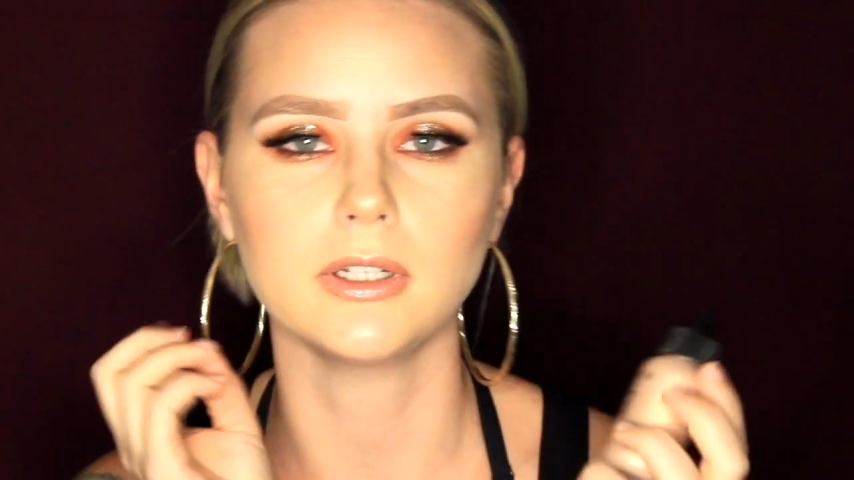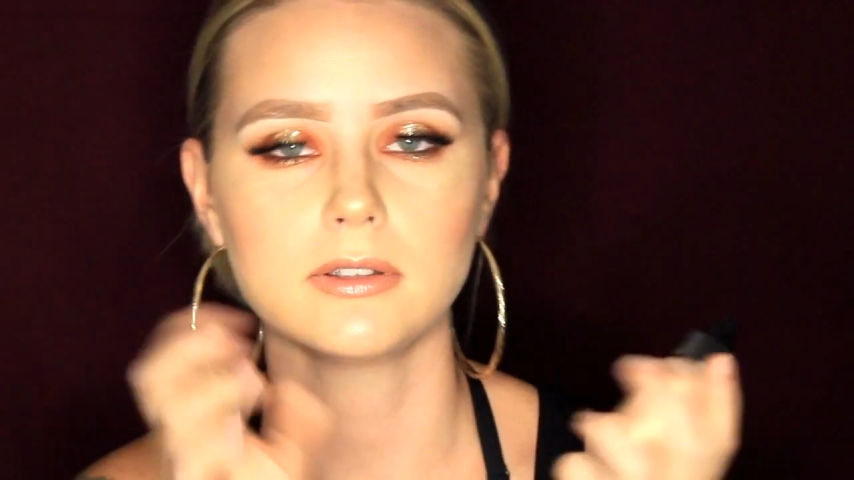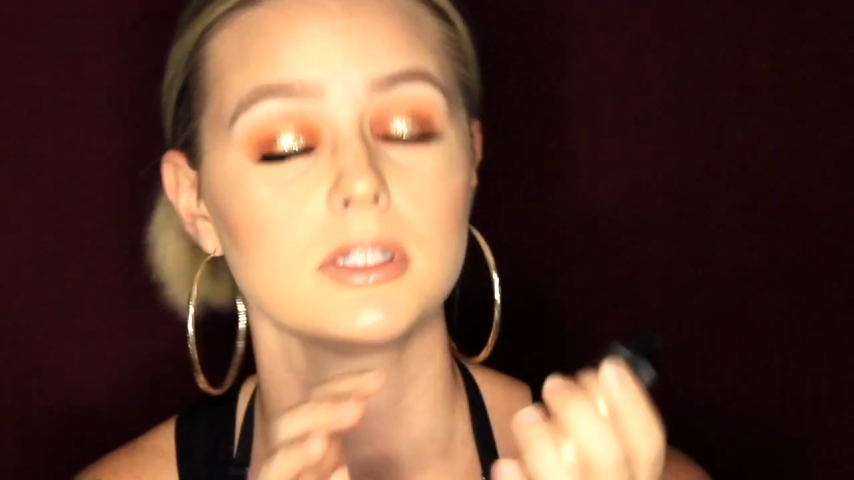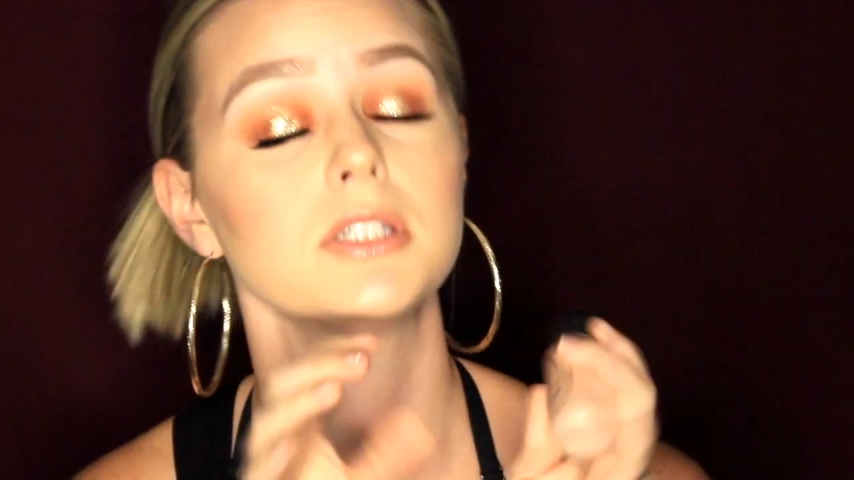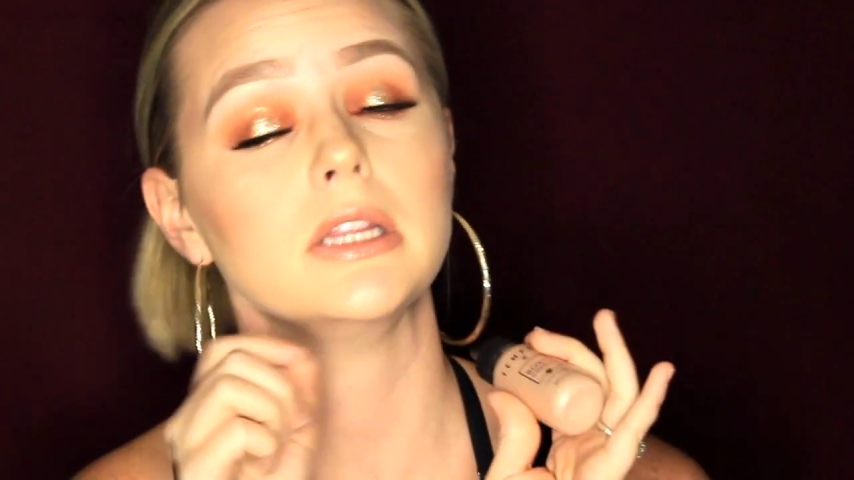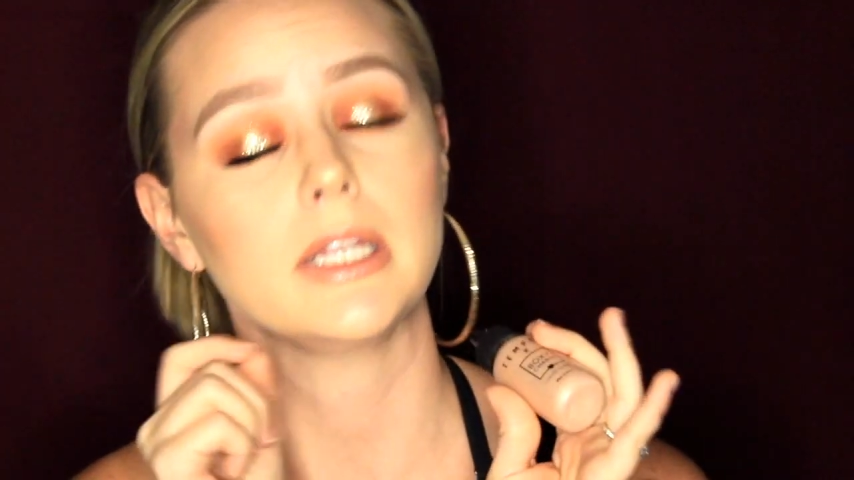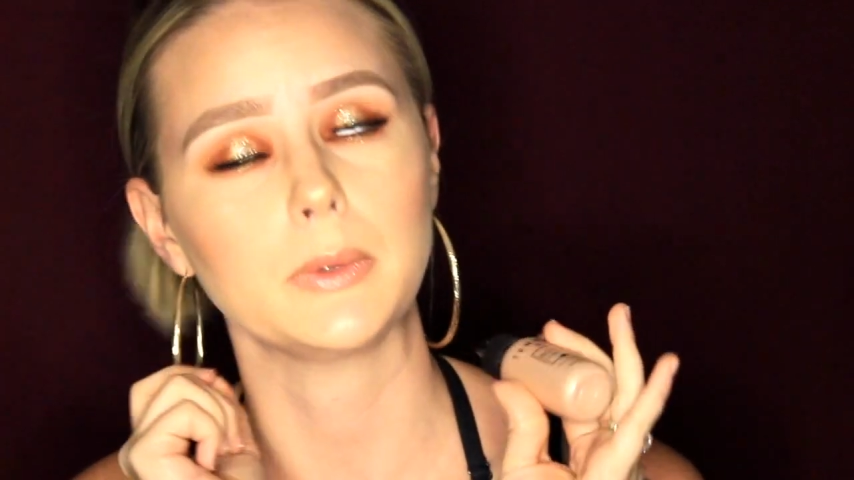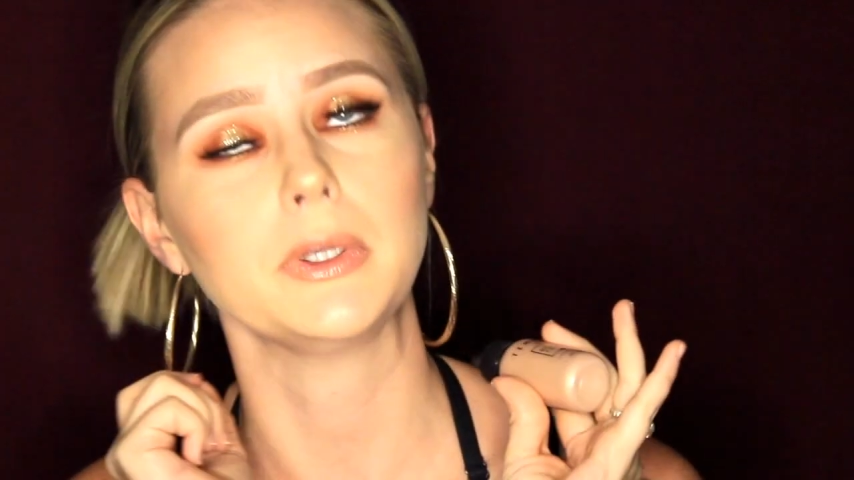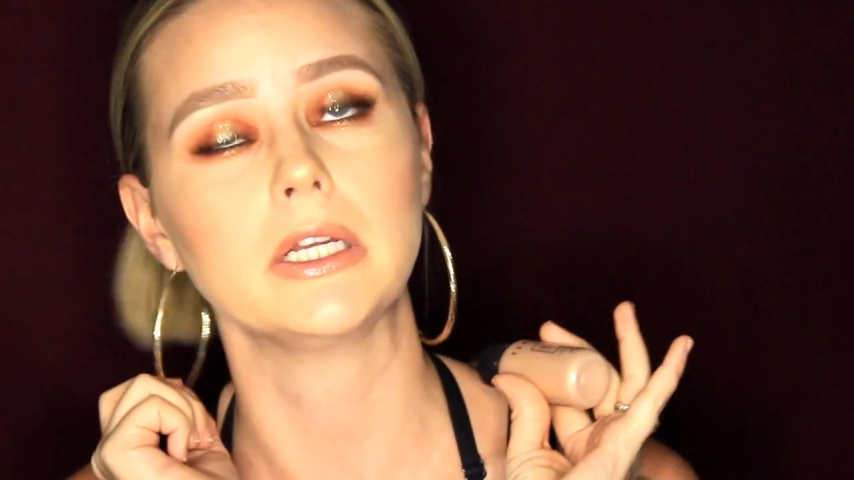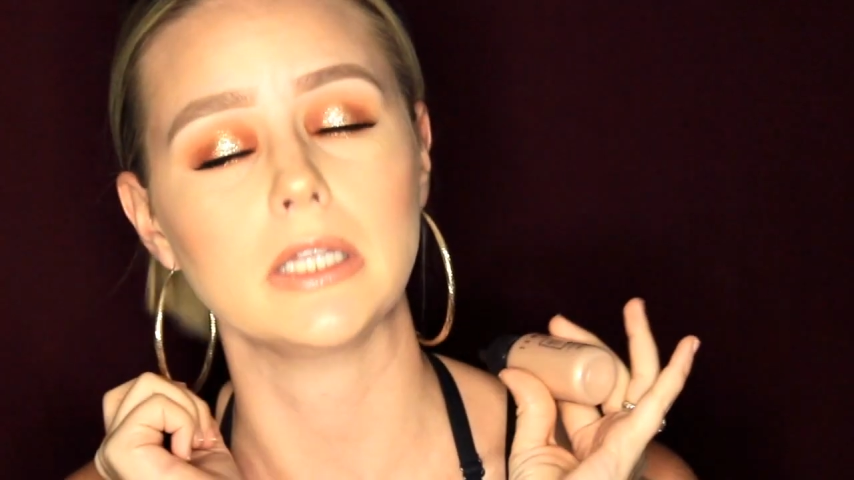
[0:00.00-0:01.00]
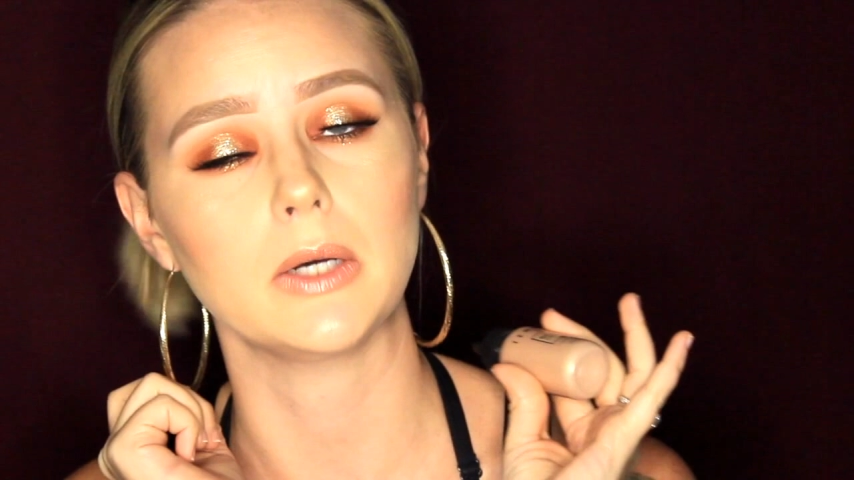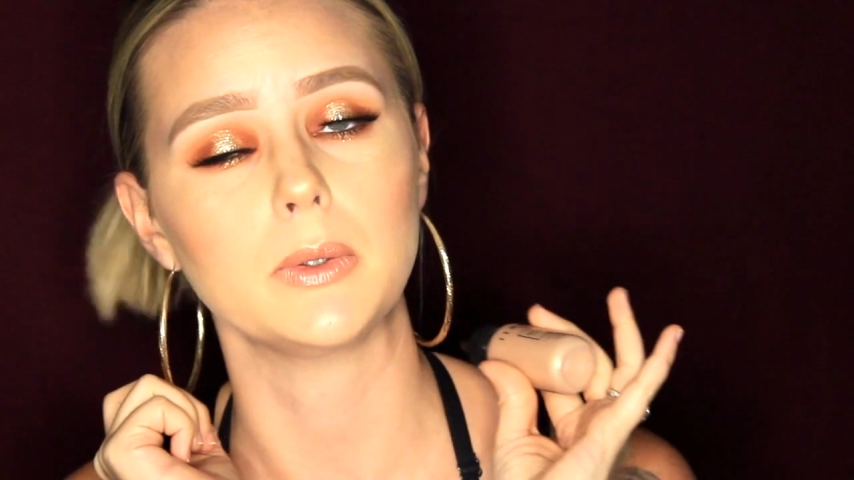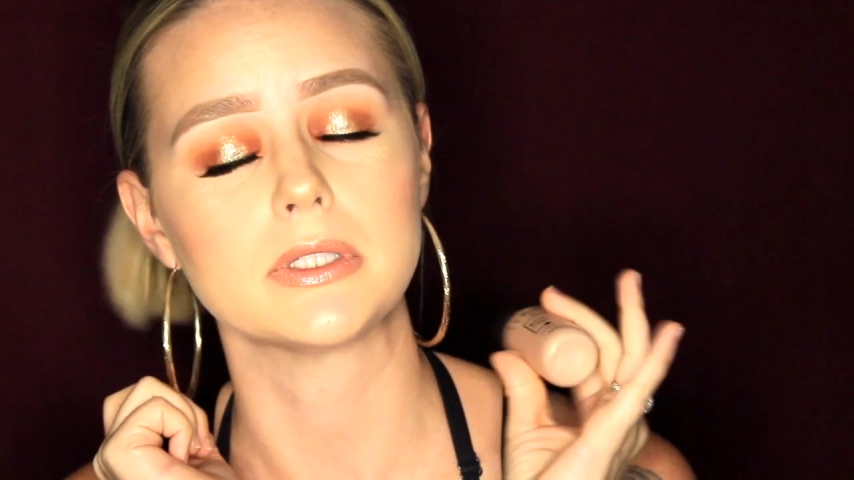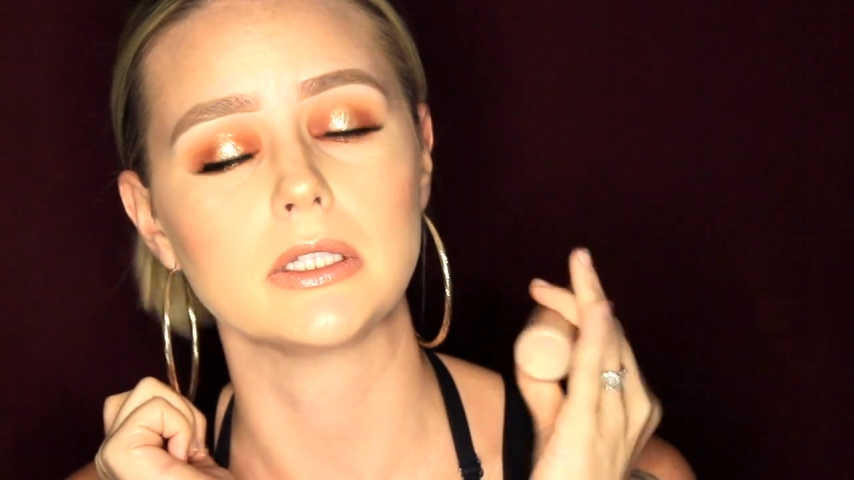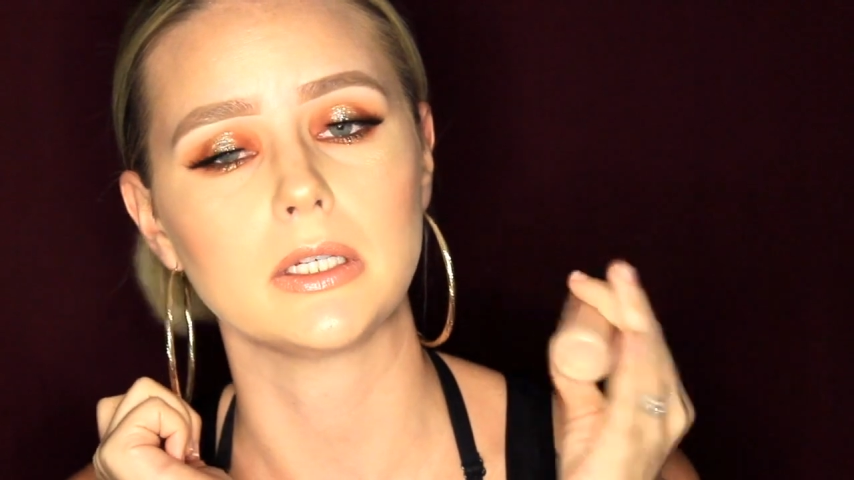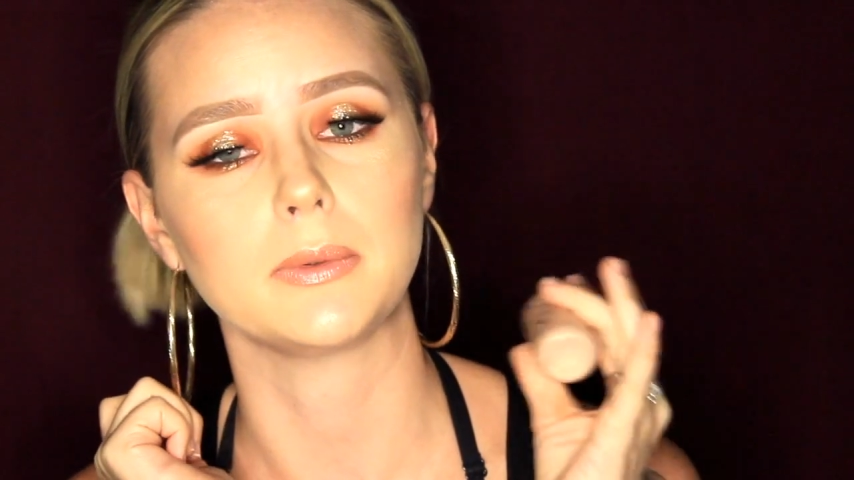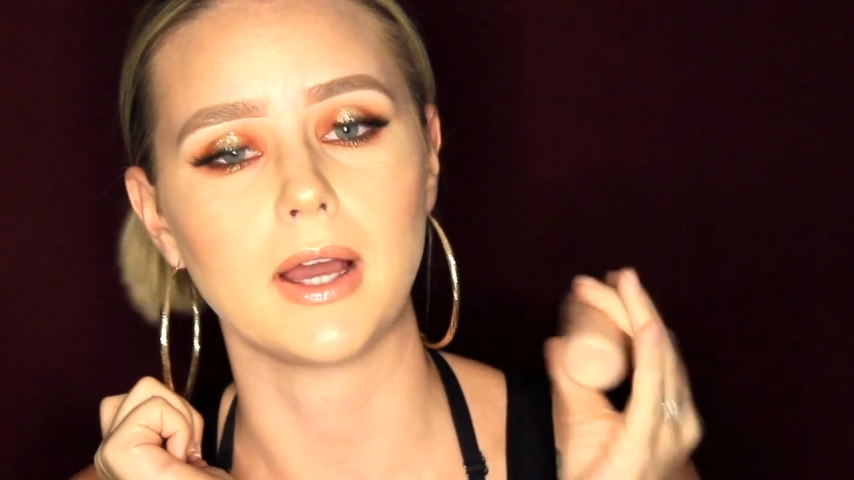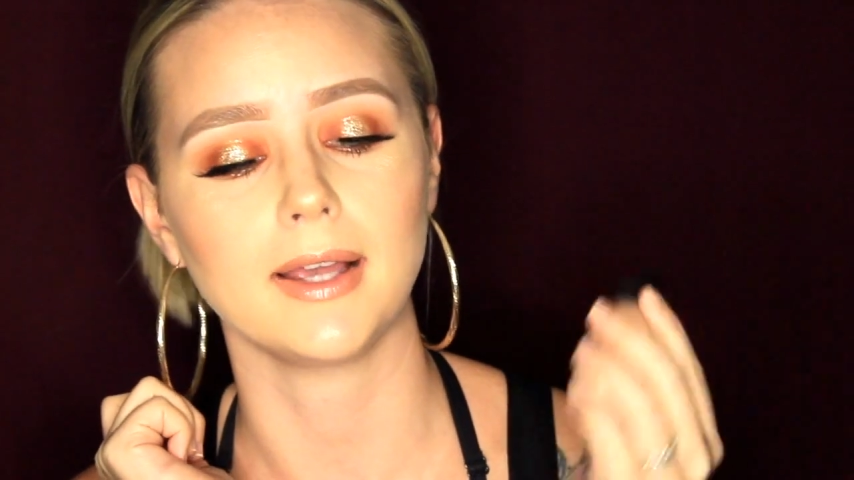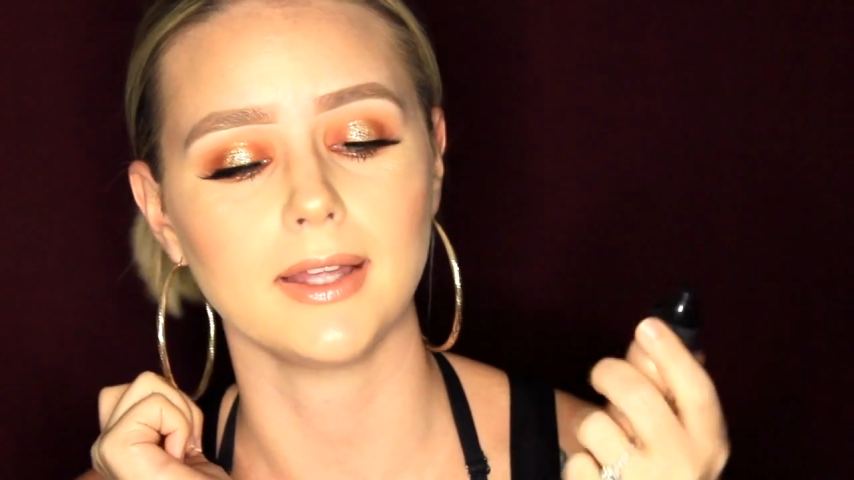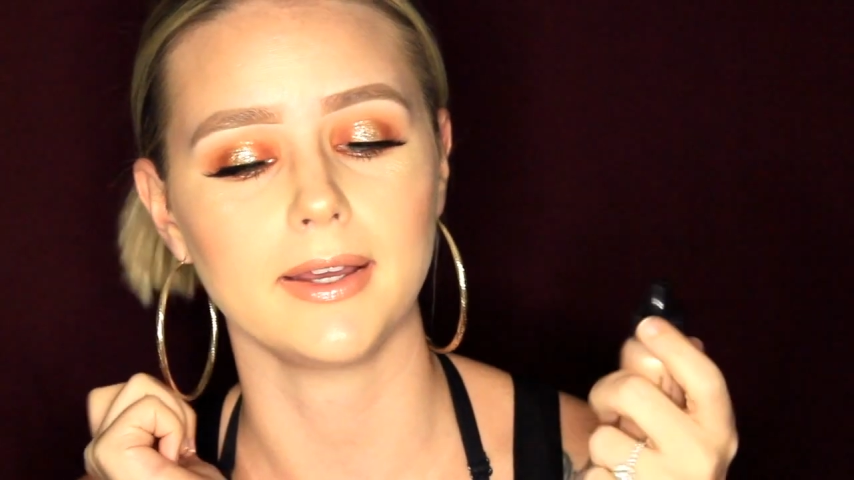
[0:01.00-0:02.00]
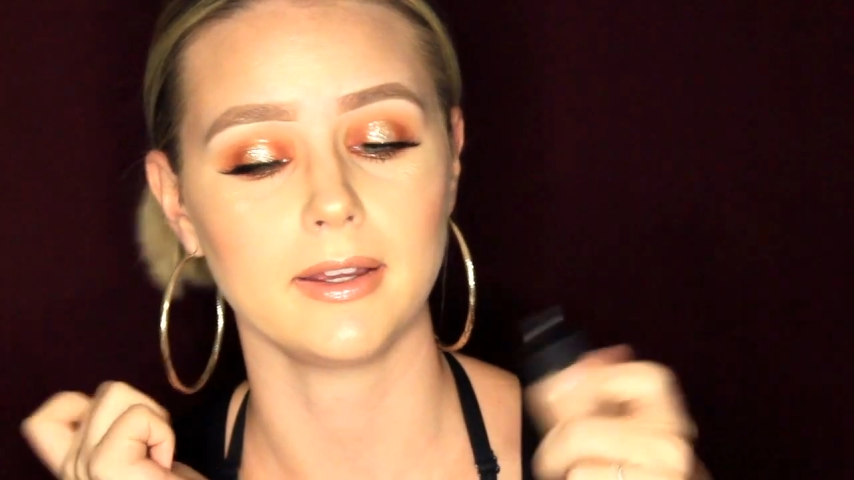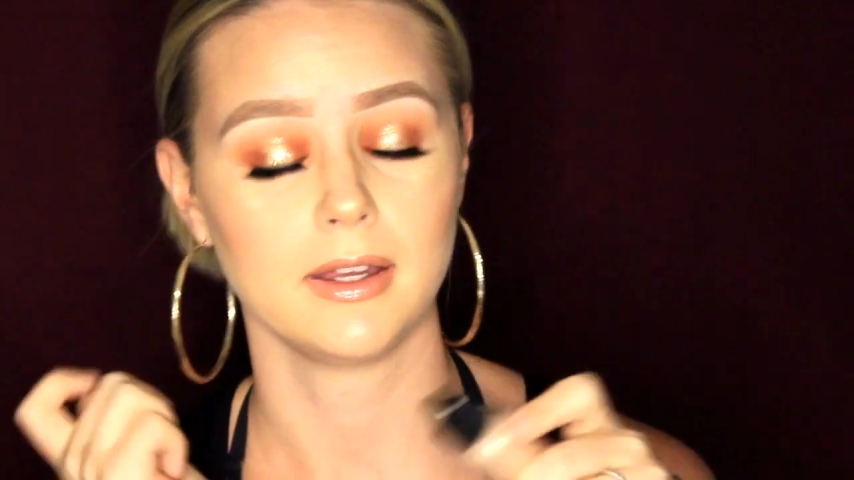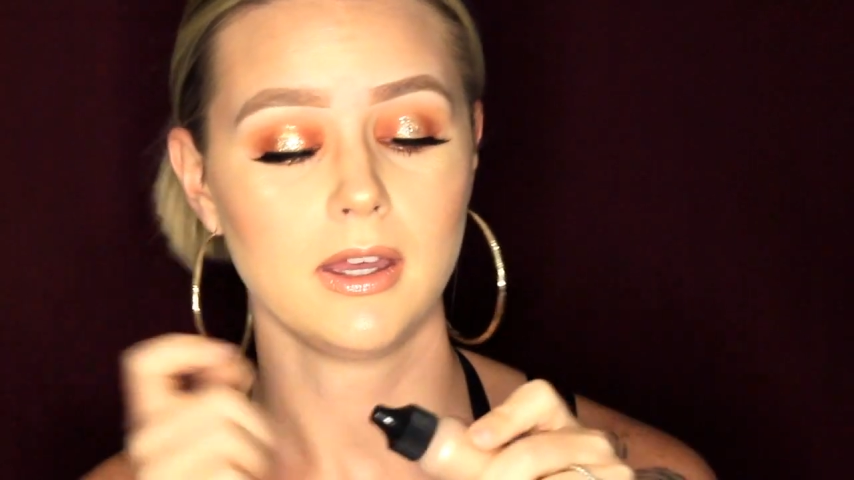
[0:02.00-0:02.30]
it says liquid glow. It's a liquid highlight.